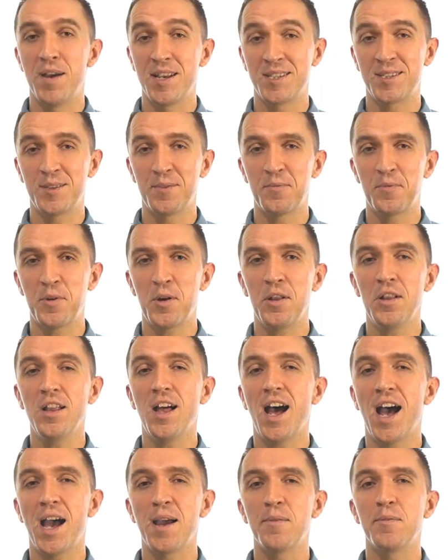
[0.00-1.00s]
Best of
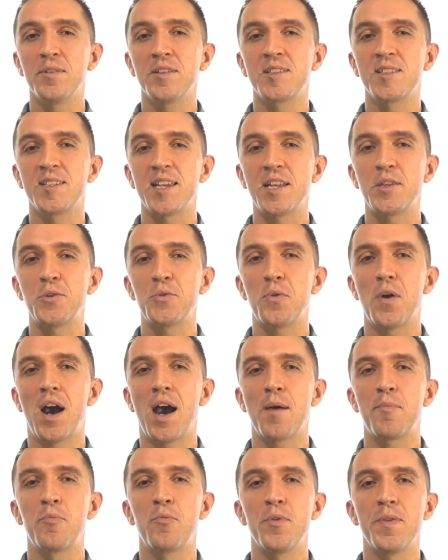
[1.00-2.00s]
all, I will set you
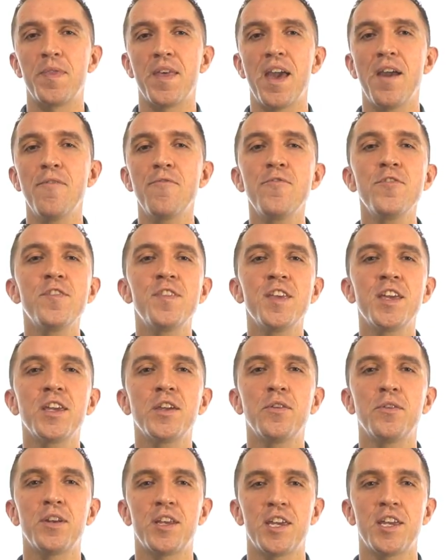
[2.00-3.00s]
up with
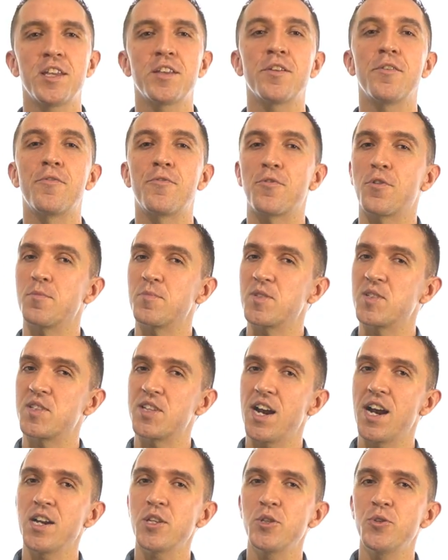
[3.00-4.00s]
everything you need from
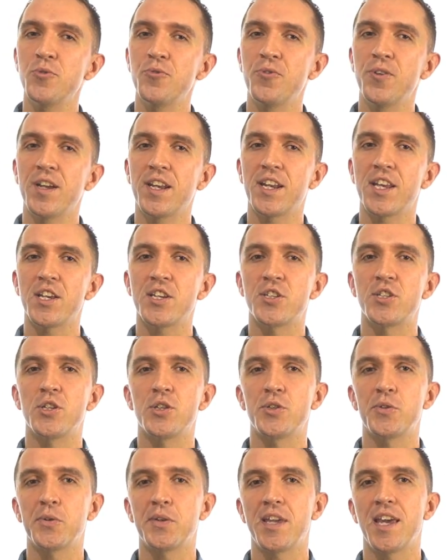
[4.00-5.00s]
start to finish
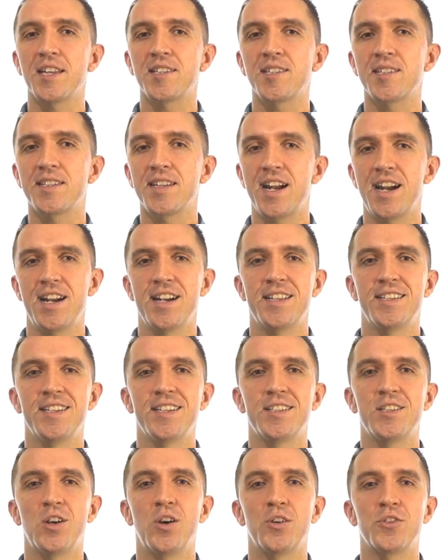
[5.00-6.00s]
to get
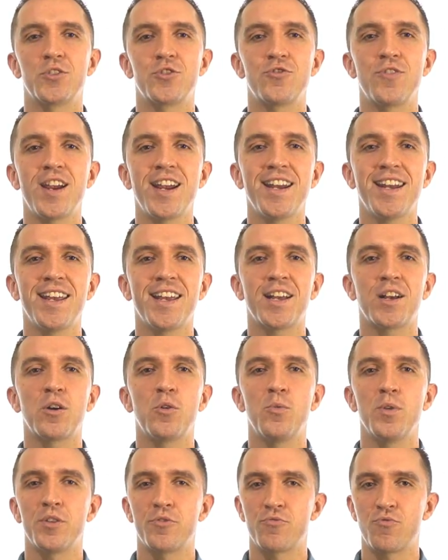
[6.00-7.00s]
started on trading
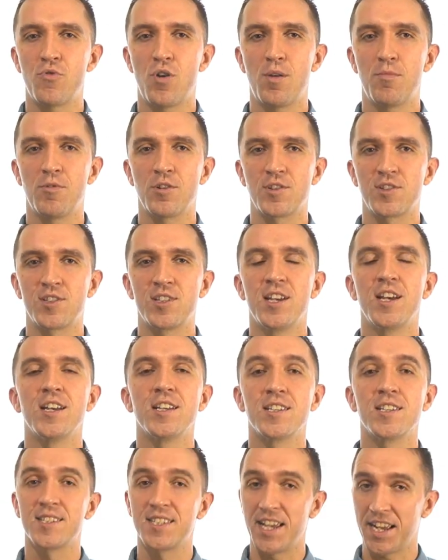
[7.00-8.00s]
with robots.
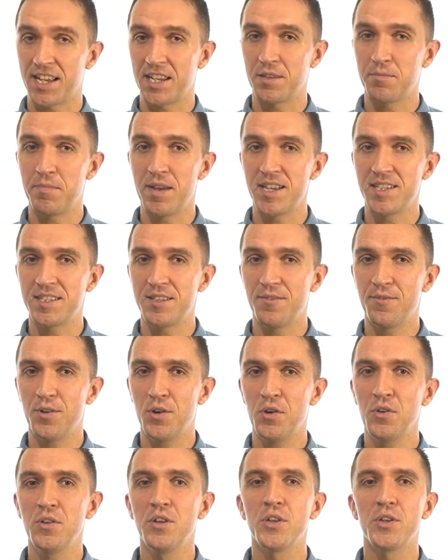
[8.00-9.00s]
Second best of
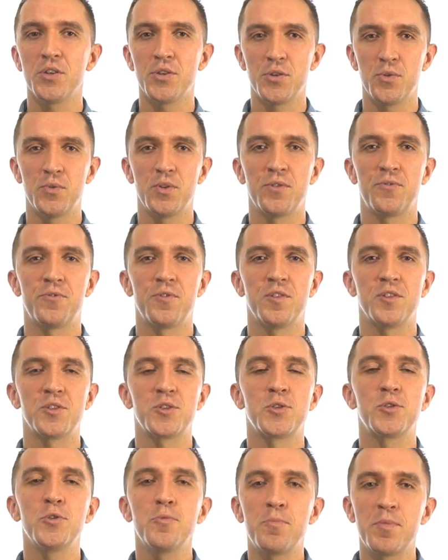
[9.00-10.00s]
all, you will feel
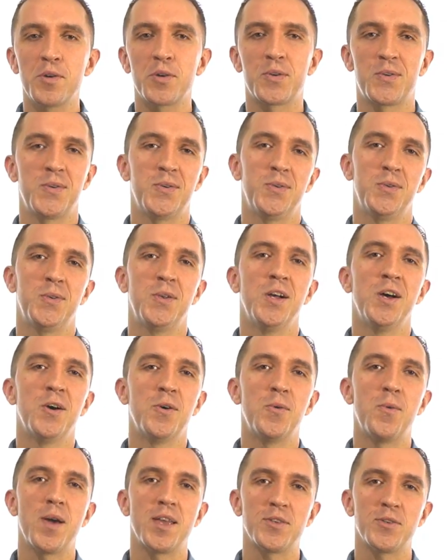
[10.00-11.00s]
super cool
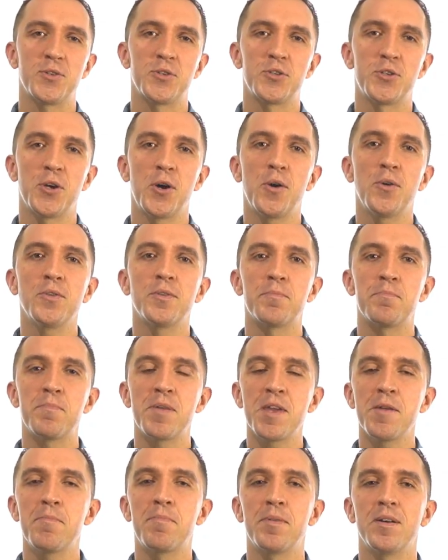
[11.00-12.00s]
when you show
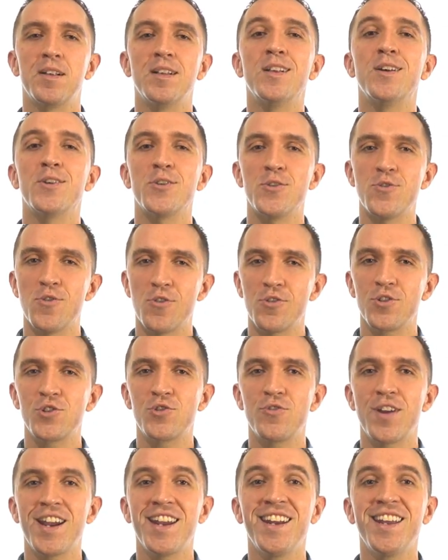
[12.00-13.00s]
people your
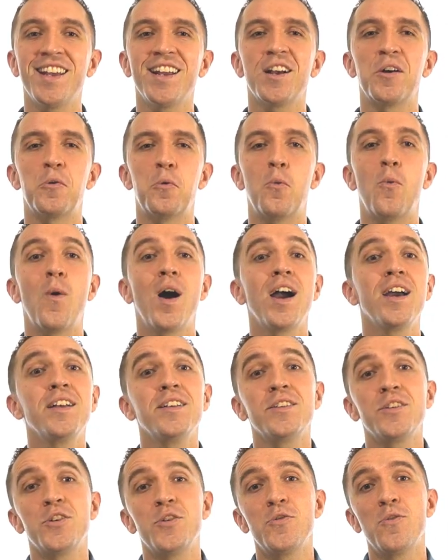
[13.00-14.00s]
trading
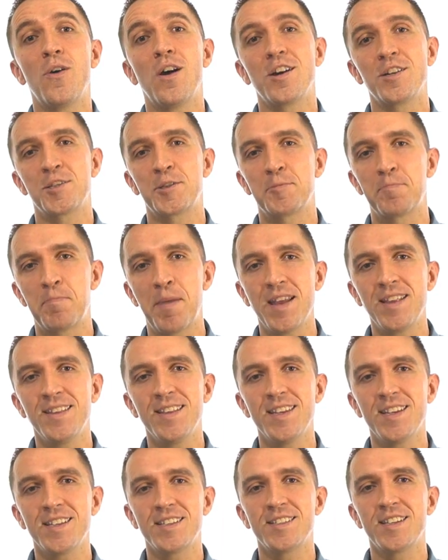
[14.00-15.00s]
while you are
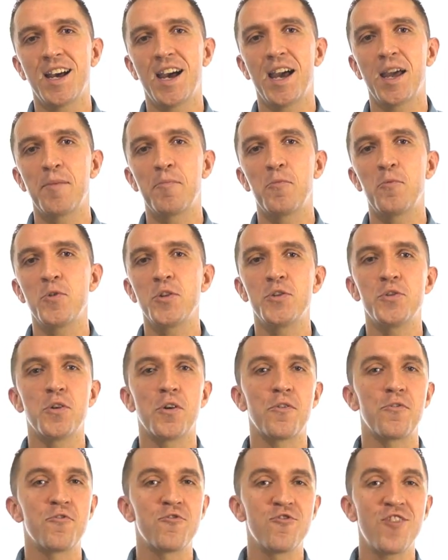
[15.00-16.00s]
spending time with
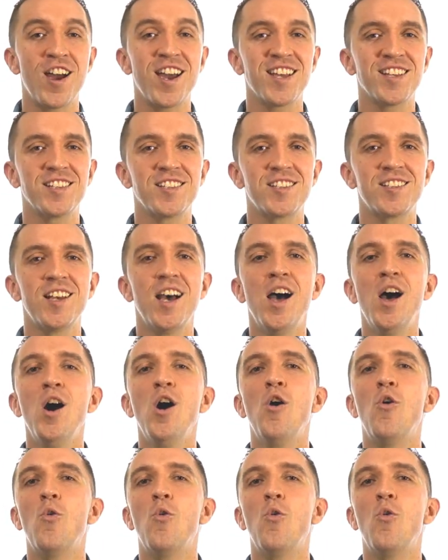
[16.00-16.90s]
your friends,